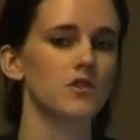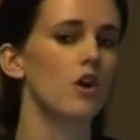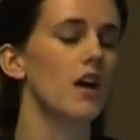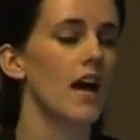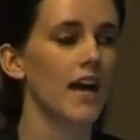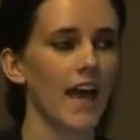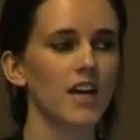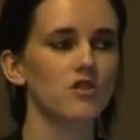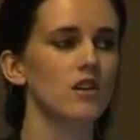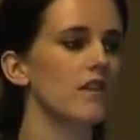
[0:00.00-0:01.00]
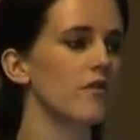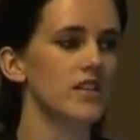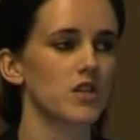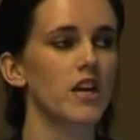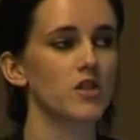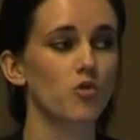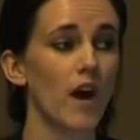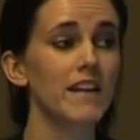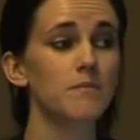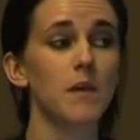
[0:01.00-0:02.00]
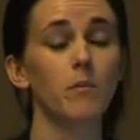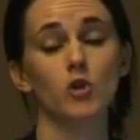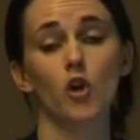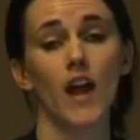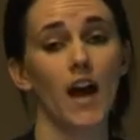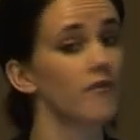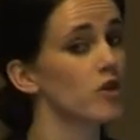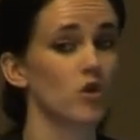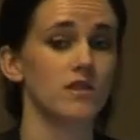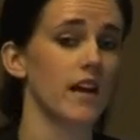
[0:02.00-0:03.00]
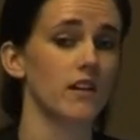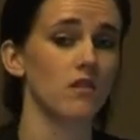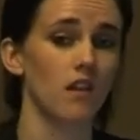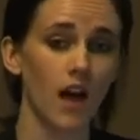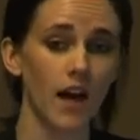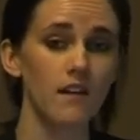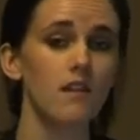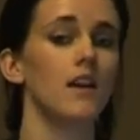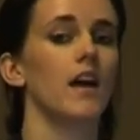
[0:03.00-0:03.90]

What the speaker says: So cash on delivery is great. People don't have to transact online.